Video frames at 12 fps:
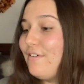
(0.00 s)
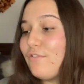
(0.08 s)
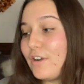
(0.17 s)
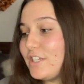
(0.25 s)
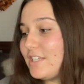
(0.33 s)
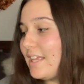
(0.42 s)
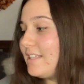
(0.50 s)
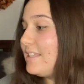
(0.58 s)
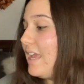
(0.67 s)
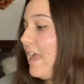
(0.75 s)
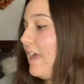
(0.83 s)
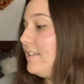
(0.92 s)
fresh scents
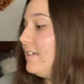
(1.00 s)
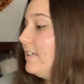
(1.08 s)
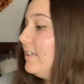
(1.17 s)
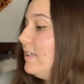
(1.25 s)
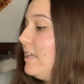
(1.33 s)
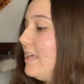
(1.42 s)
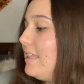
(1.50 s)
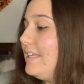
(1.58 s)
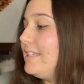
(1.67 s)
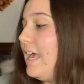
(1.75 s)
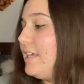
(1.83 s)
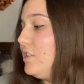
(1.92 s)
and
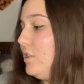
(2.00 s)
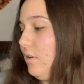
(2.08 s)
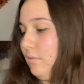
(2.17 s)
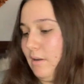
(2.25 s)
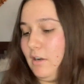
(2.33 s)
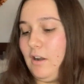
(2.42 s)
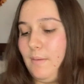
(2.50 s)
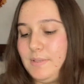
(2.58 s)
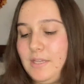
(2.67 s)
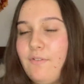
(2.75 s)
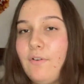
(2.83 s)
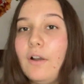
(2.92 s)
these last two are
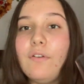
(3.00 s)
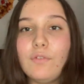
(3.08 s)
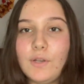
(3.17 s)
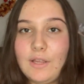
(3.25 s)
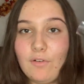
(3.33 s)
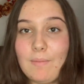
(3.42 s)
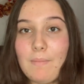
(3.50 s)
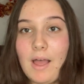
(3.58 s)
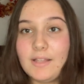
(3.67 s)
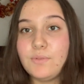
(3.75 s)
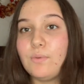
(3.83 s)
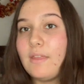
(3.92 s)
runner-ups for Fruity
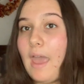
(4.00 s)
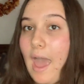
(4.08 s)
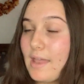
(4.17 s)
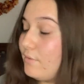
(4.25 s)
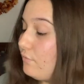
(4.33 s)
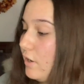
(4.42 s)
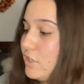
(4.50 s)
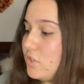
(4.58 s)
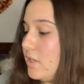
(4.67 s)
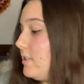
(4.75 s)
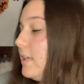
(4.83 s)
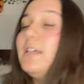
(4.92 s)
gourmands with added
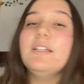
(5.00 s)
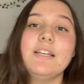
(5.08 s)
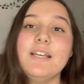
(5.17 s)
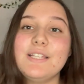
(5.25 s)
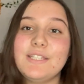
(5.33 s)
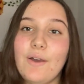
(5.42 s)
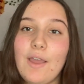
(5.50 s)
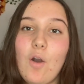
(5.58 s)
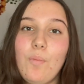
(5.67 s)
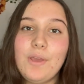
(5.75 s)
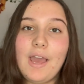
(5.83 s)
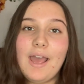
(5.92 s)
freshness. So I
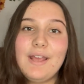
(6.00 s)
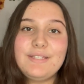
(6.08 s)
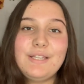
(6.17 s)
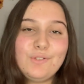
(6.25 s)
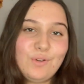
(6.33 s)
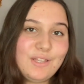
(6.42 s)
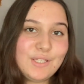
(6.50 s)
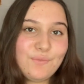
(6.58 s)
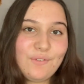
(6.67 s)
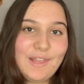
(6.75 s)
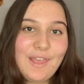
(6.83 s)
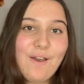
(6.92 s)
hope you guys enjoyed this
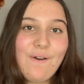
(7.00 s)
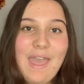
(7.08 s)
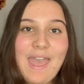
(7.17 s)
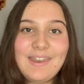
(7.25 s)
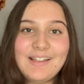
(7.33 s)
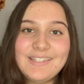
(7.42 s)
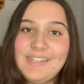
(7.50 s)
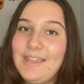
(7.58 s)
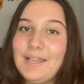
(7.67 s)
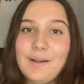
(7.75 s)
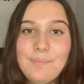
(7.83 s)
video and I'll see you later.